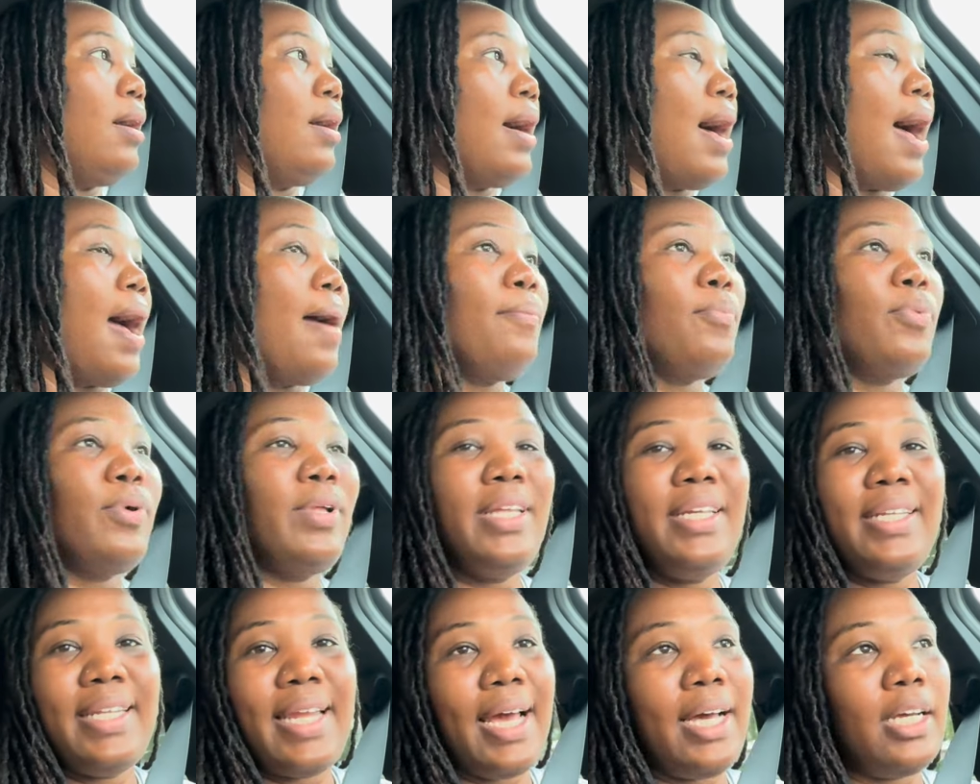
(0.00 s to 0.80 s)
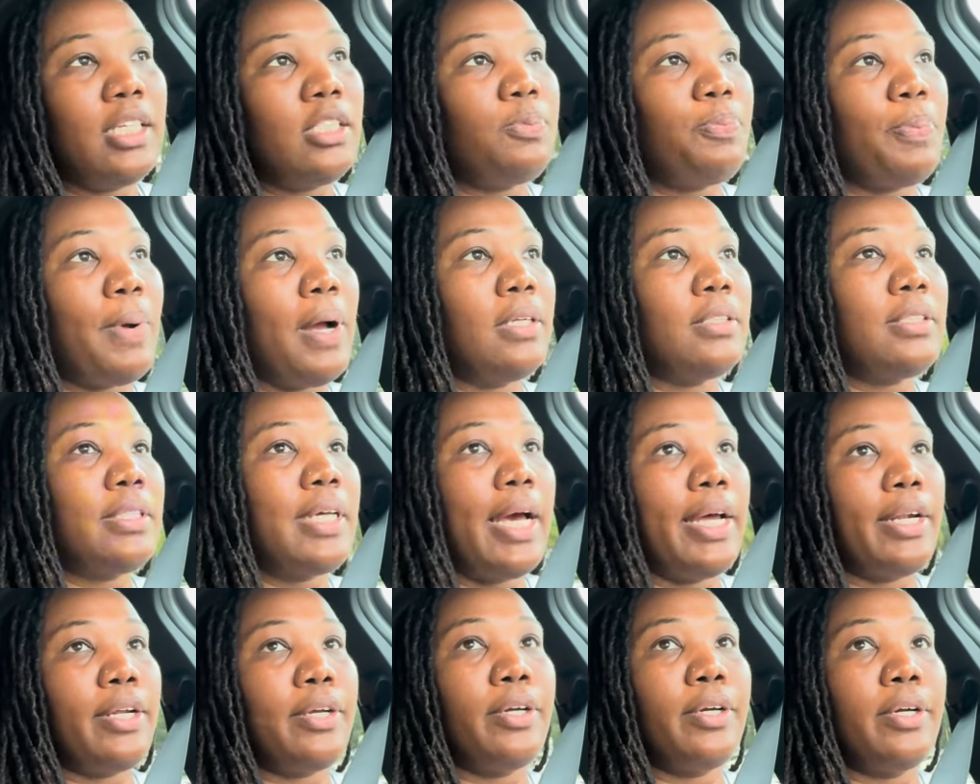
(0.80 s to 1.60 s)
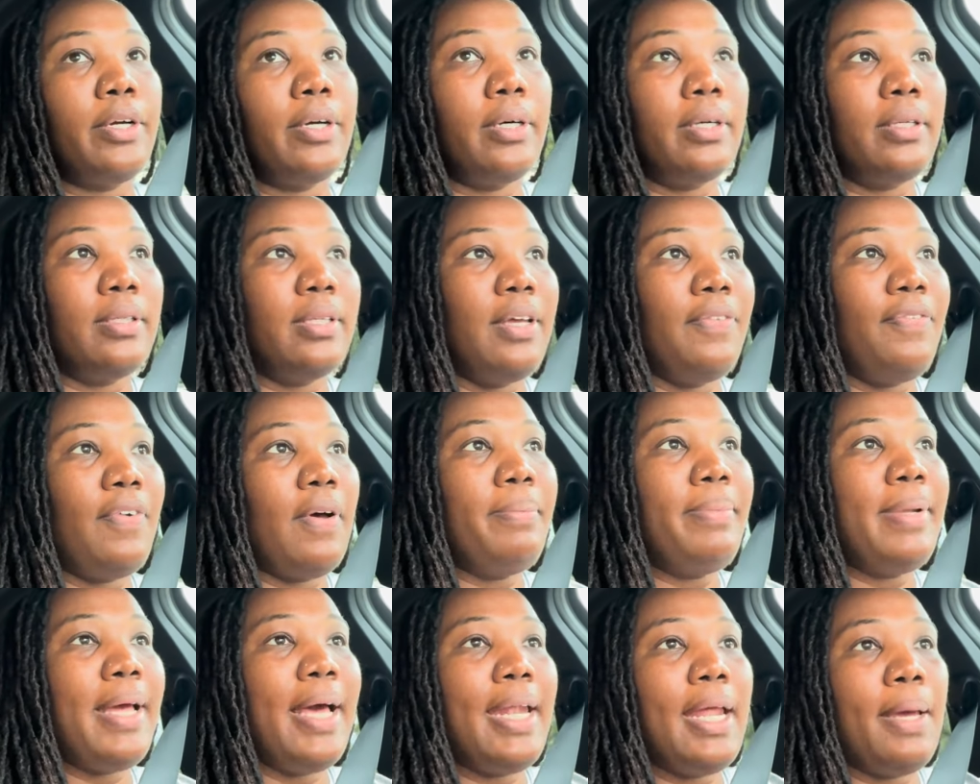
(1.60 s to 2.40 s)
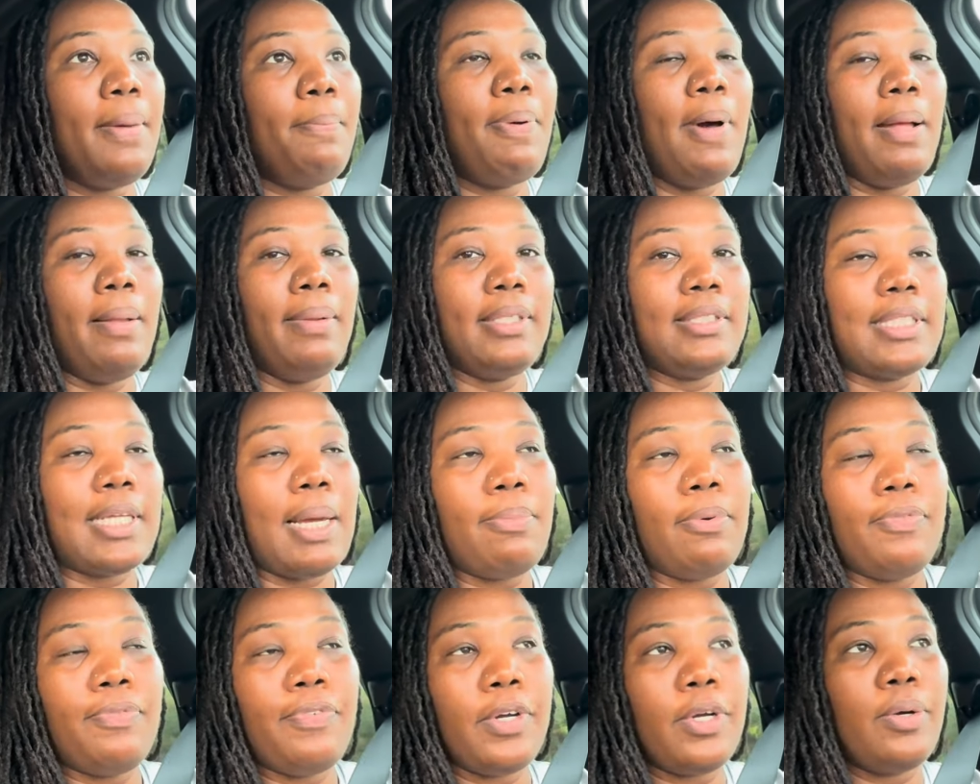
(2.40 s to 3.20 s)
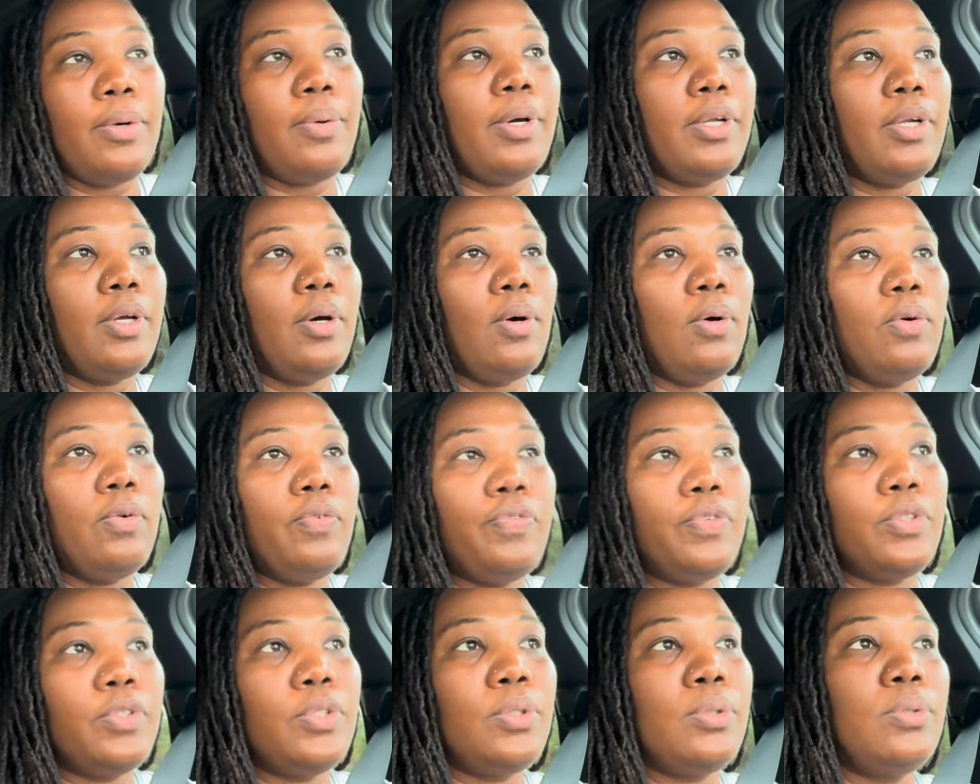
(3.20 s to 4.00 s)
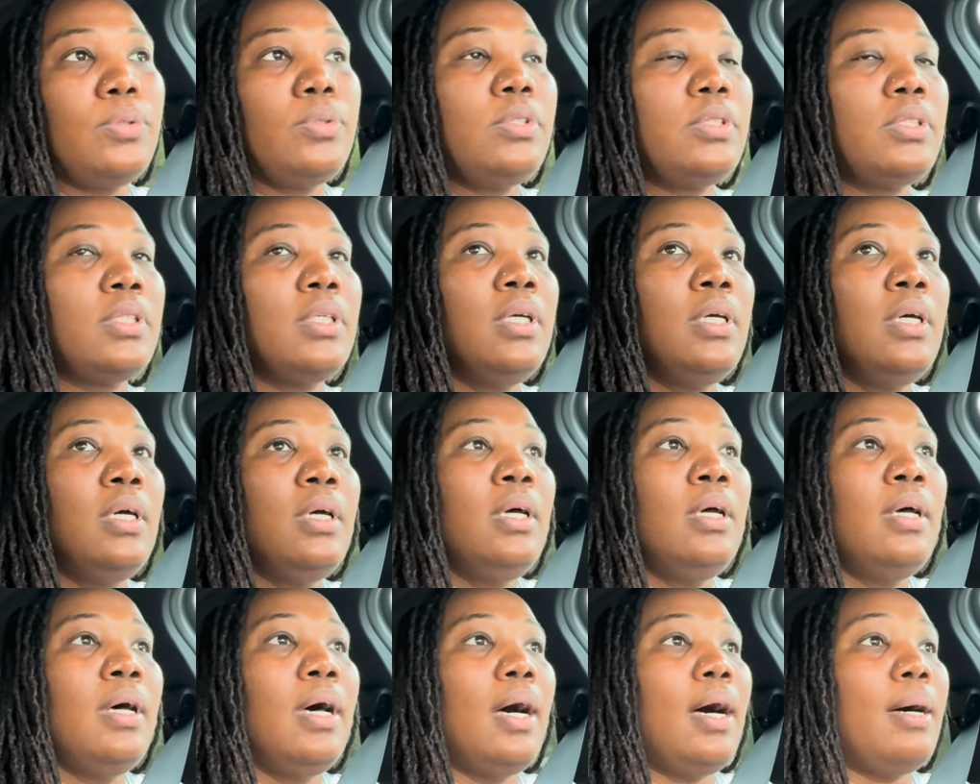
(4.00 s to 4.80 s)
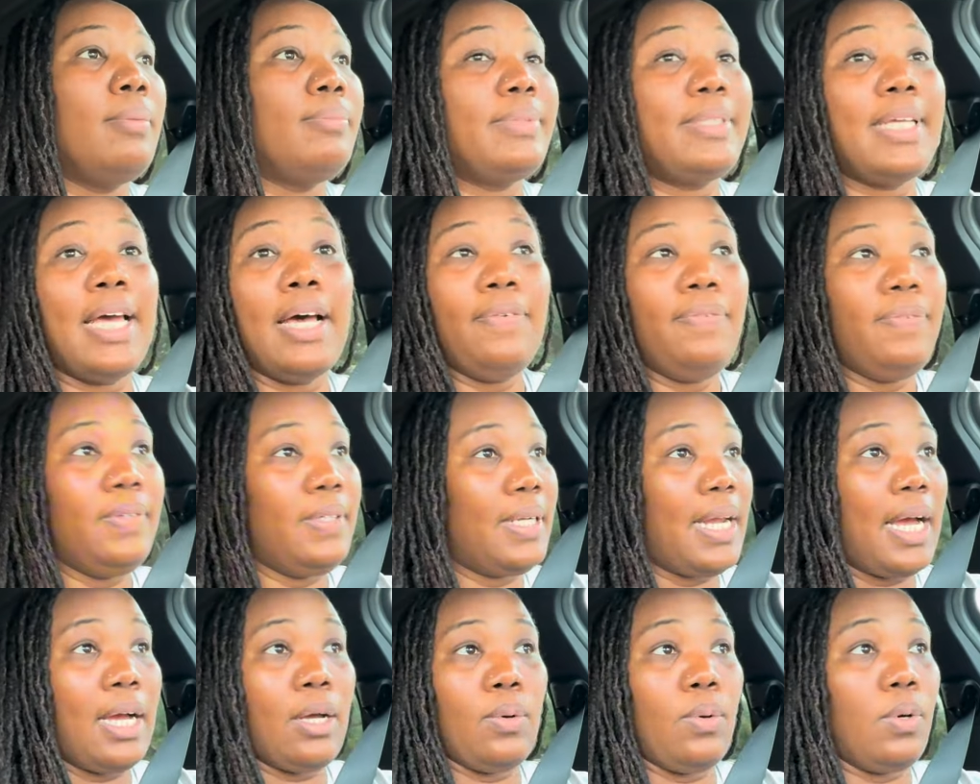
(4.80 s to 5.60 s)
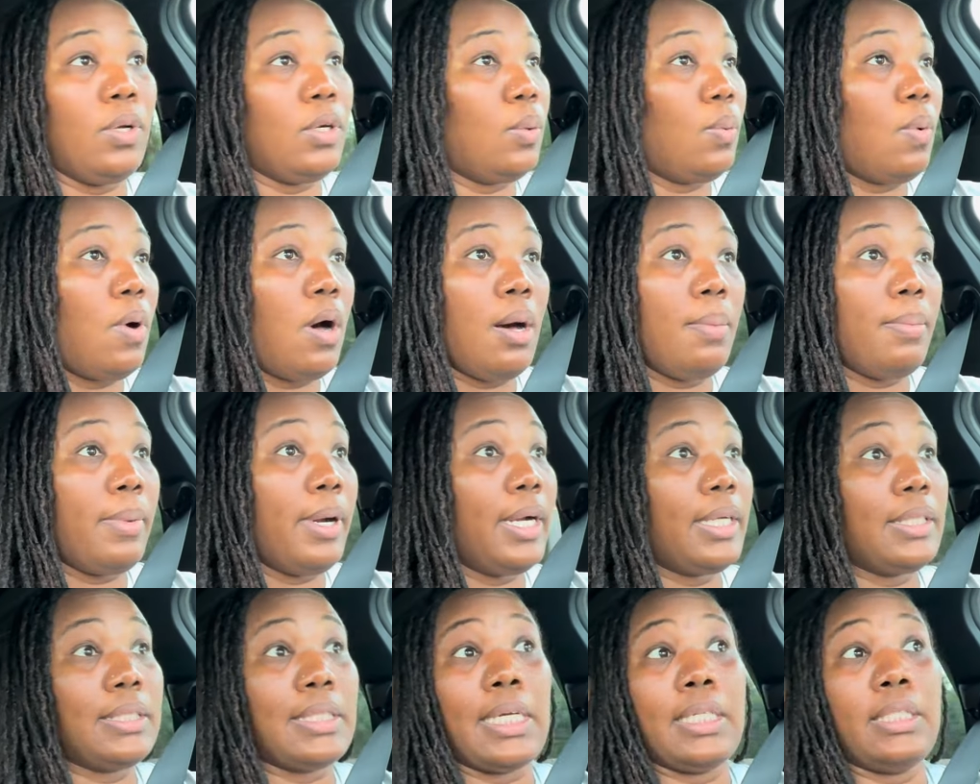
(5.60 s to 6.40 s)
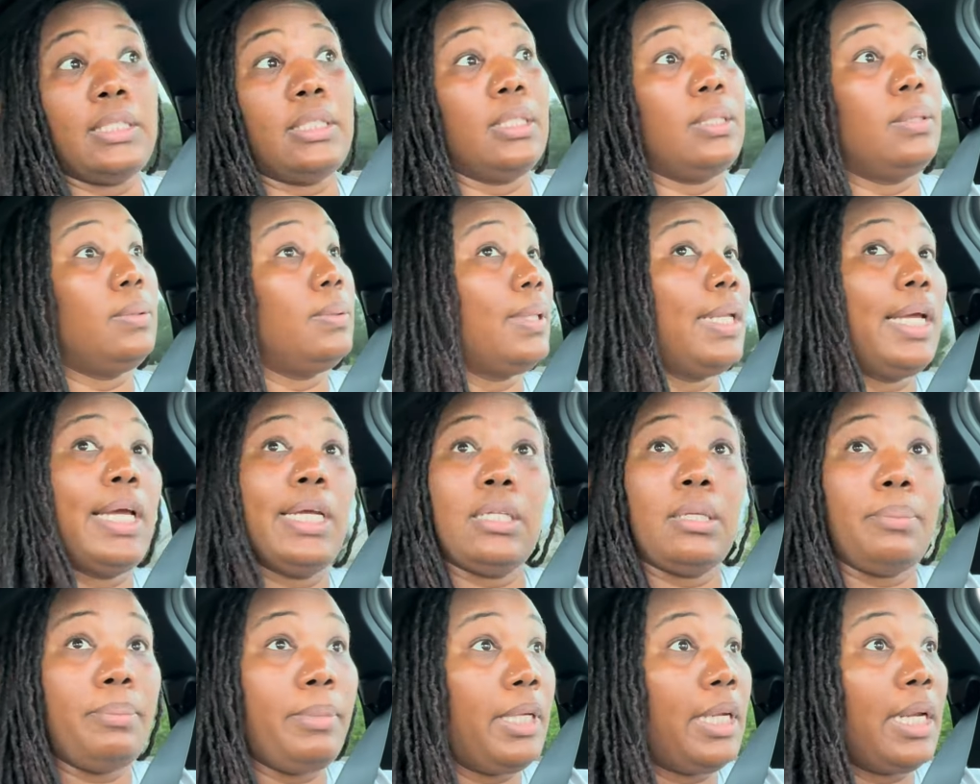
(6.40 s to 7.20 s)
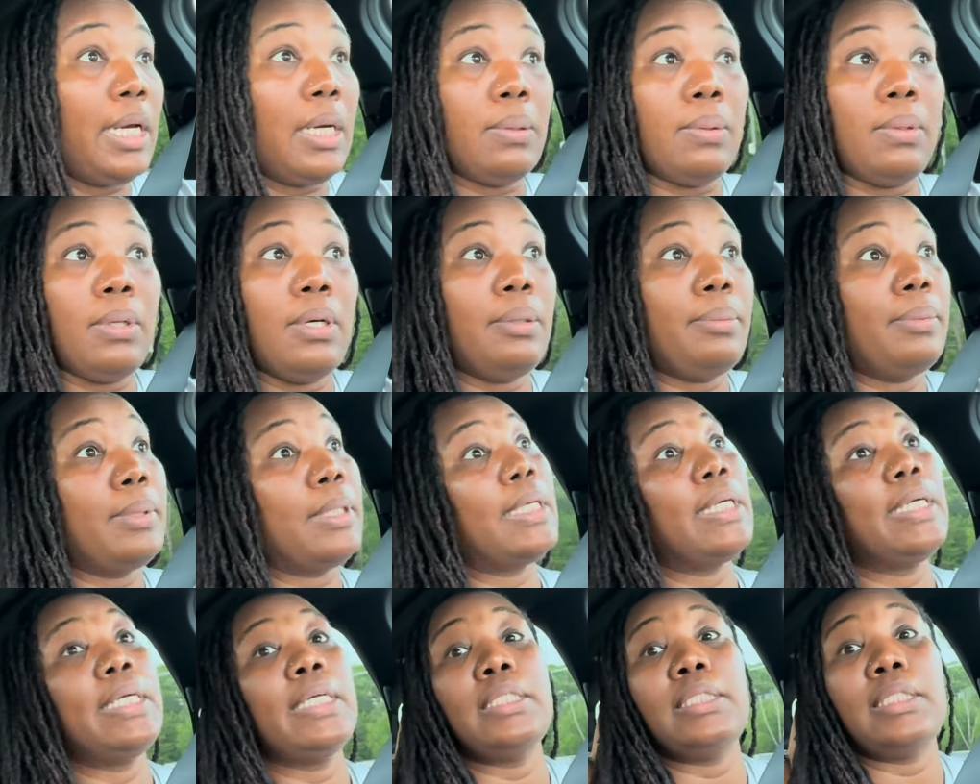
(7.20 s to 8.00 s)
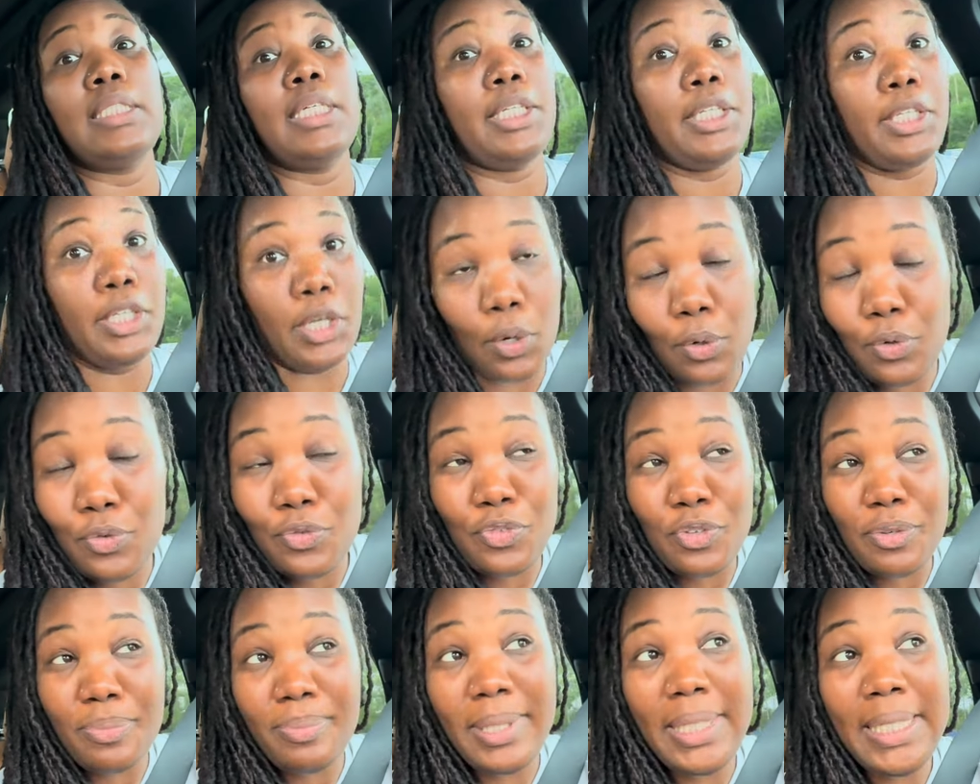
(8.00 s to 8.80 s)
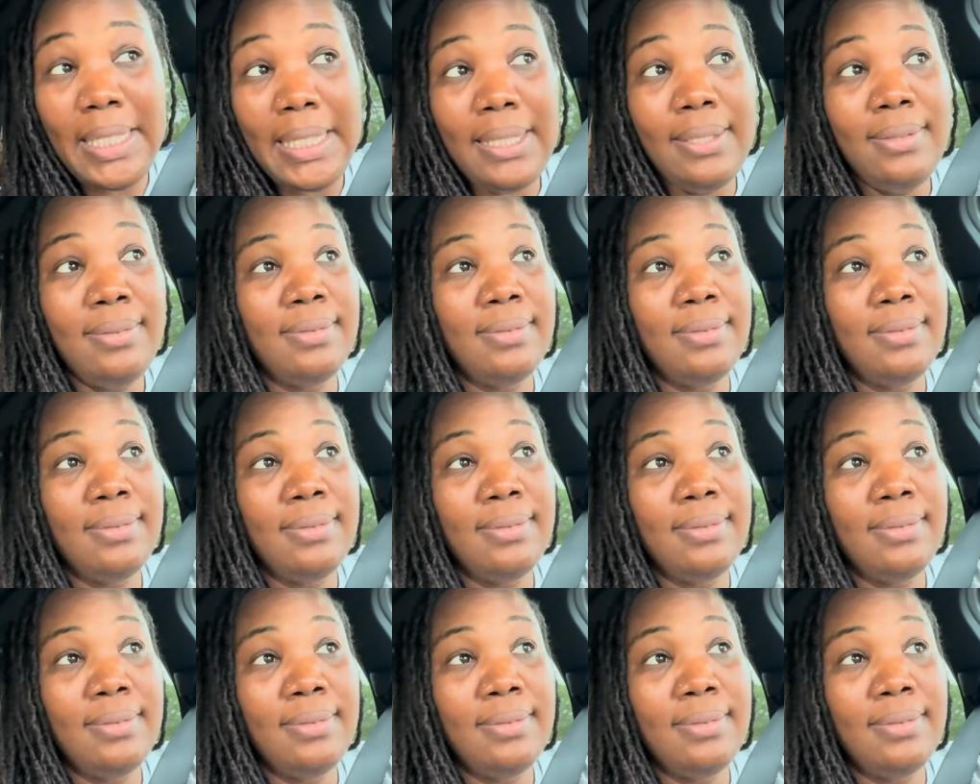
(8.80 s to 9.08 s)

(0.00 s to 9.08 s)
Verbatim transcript: I'm really not a Sprouts kind of girl. If I'm not at Publix, I prefer going to Whole Foods. I'm definitely not going to Walmart because I don't like the meat at Walmart. It's a no for me.